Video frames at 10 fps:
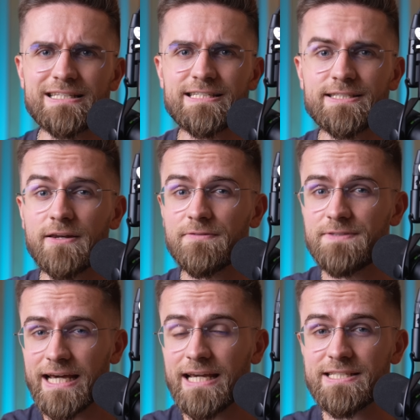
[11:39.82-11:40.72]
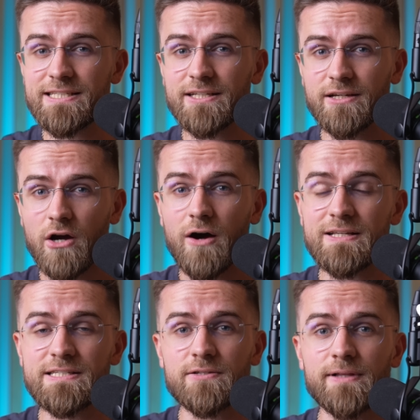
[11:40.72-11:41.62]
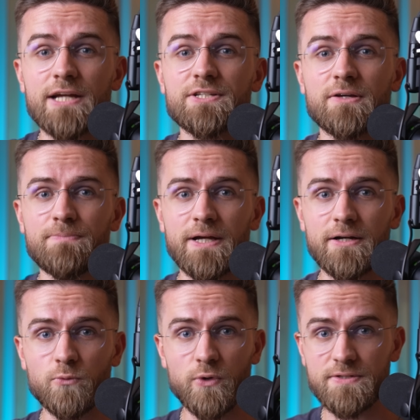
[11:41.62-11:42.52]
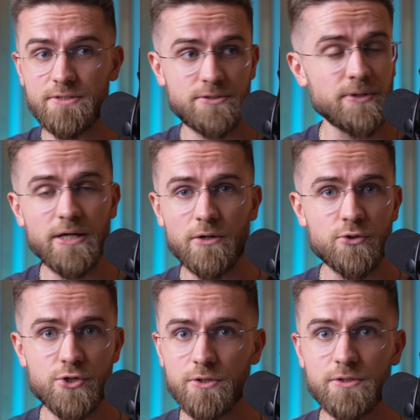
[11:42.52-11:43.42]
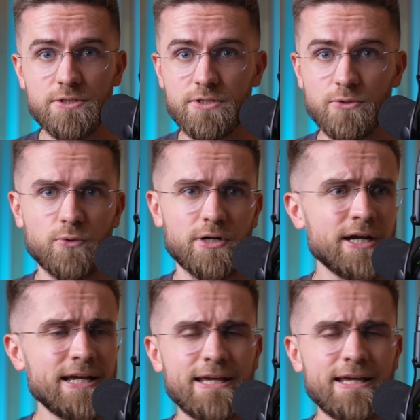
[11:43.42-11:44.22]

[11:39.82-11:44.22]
instead of days, costs slashed compared with studio shoots where